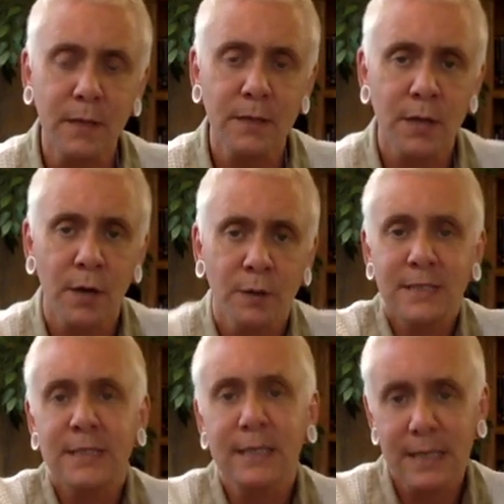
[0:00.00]
So,
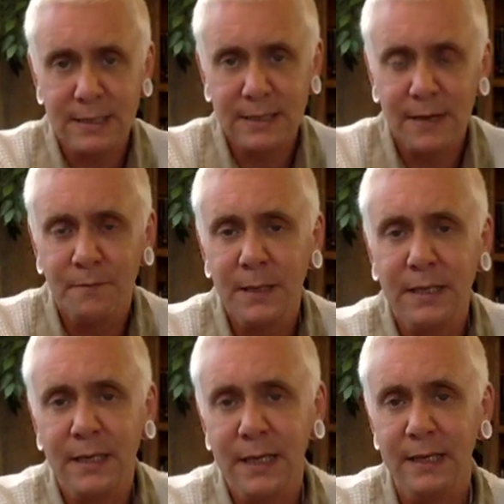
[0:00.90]
seen as they've
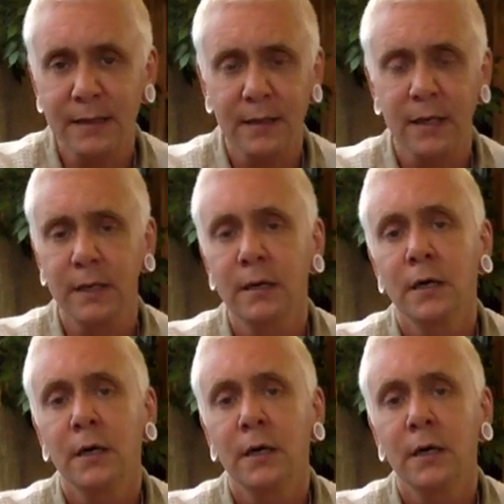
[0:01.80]
been in the